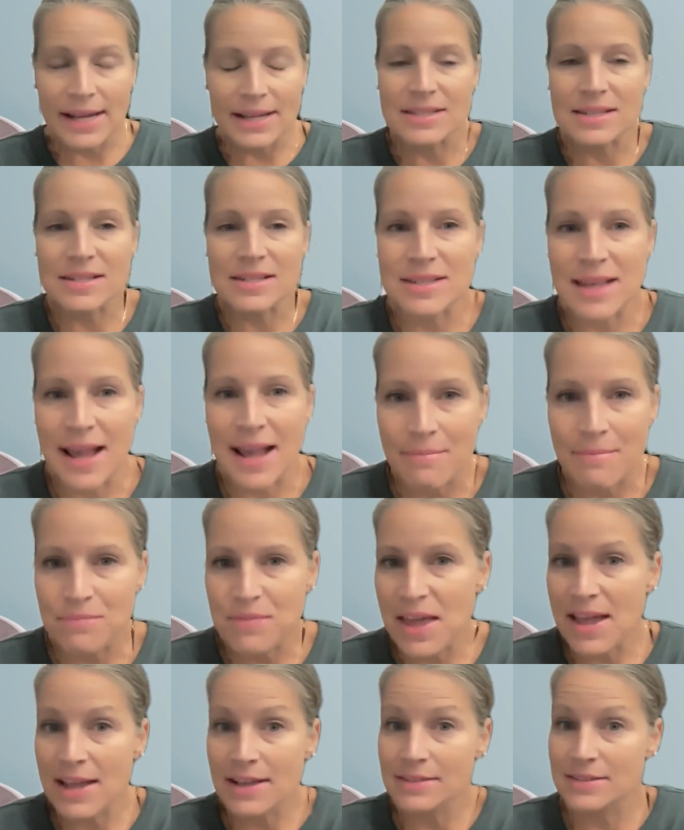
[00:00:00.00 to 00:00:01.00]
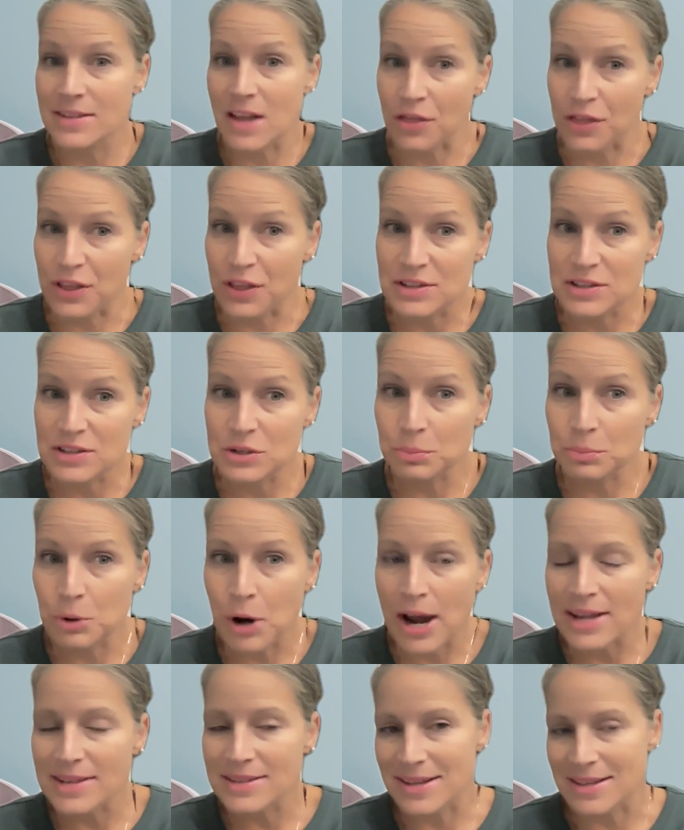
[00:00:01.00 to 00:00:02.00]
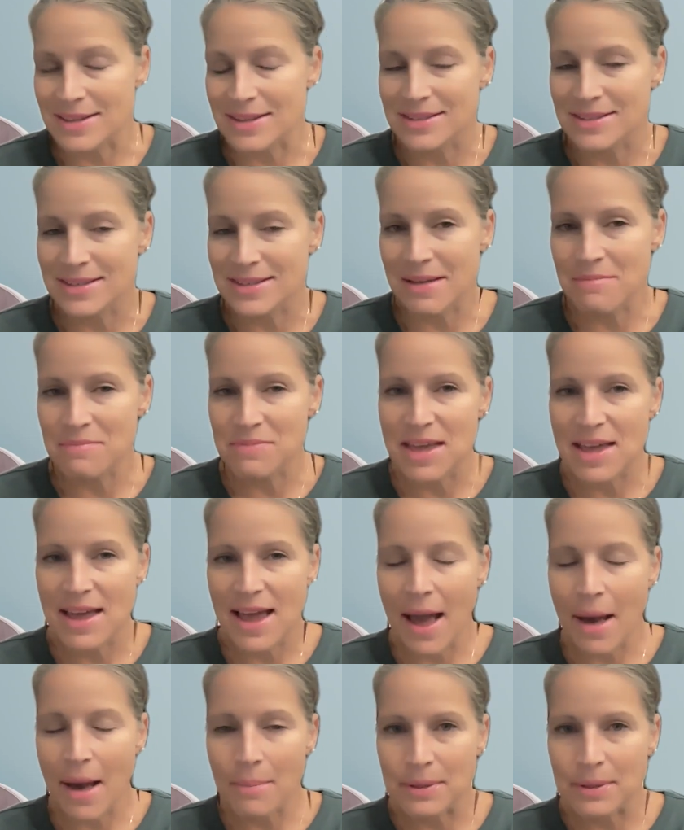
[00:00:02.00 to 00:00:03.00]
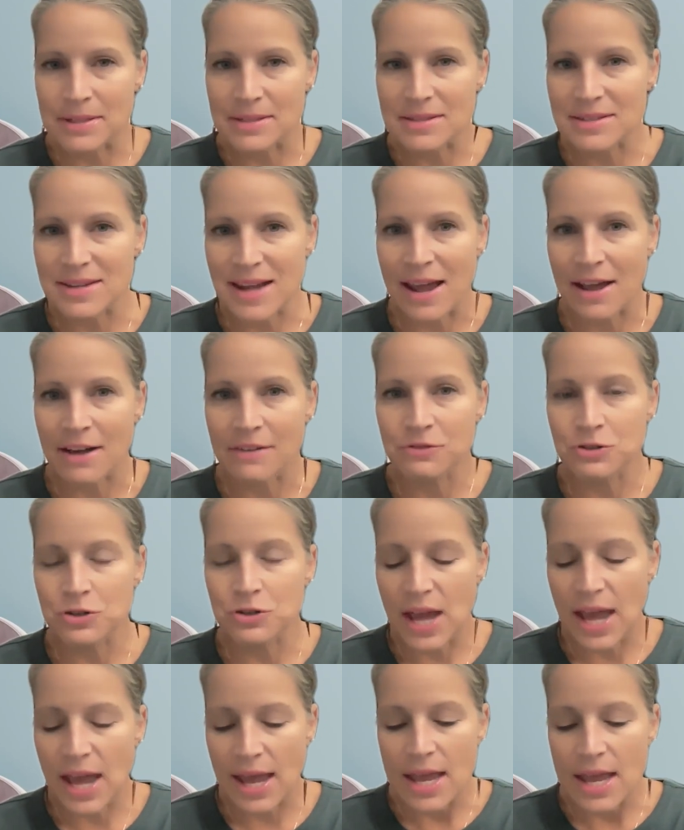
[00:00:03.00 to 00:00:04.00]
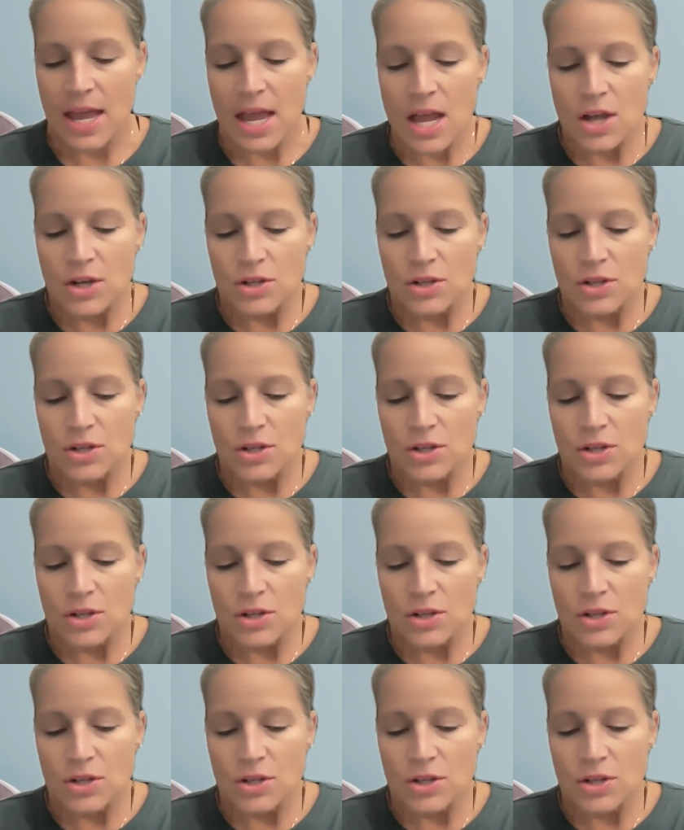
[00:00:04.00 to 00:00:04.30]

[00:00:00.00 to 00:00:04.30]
It's the same thing, nothing surprising. The same thing happens day after day.